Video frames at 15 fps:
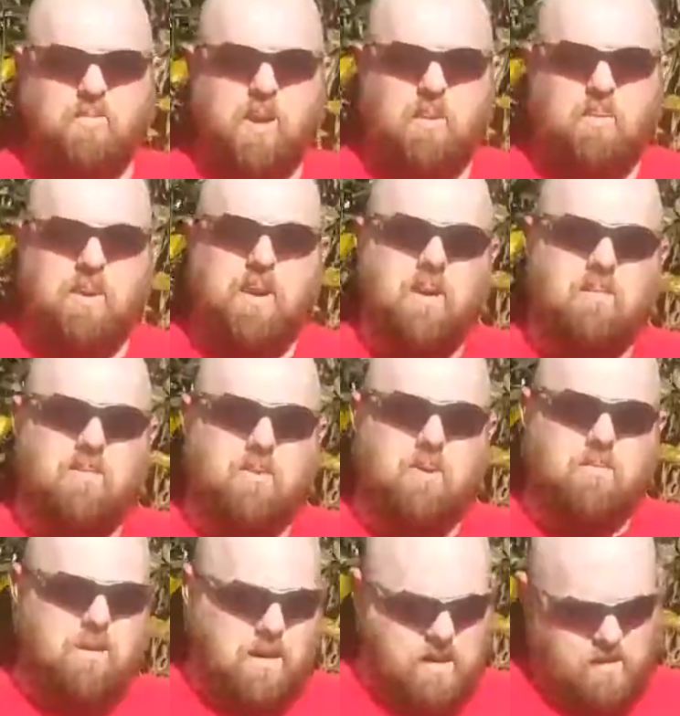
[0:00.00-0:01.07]
of proper name for
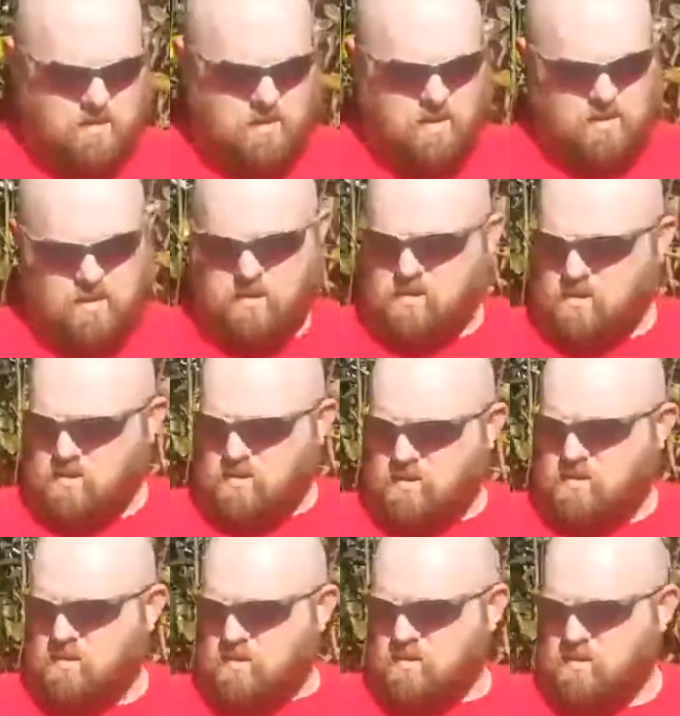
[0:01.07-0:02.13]
it, but I don't know it because
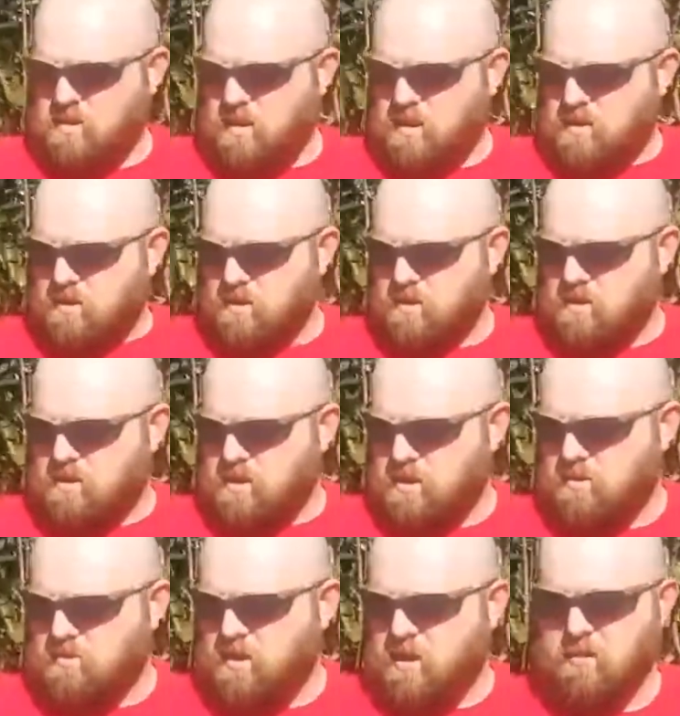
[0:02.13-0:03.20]
it's not the
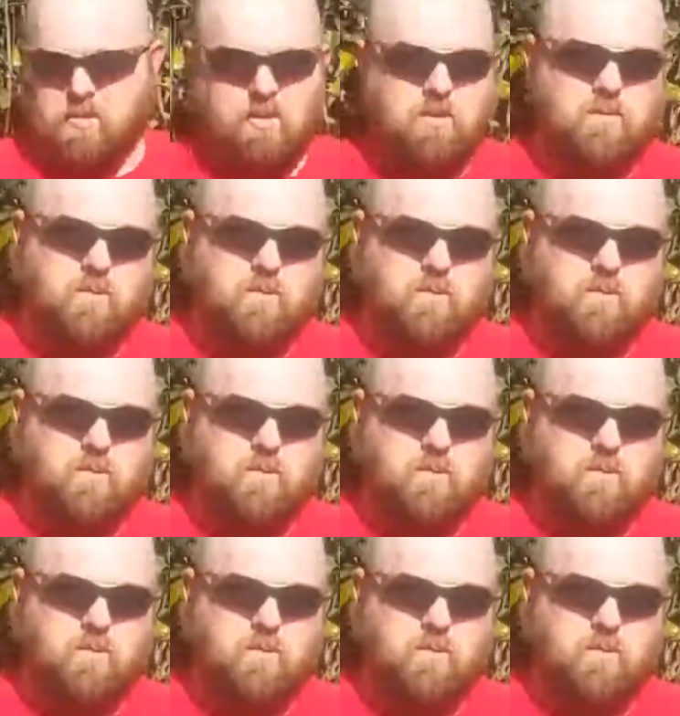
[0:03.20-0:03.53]
legit bamboo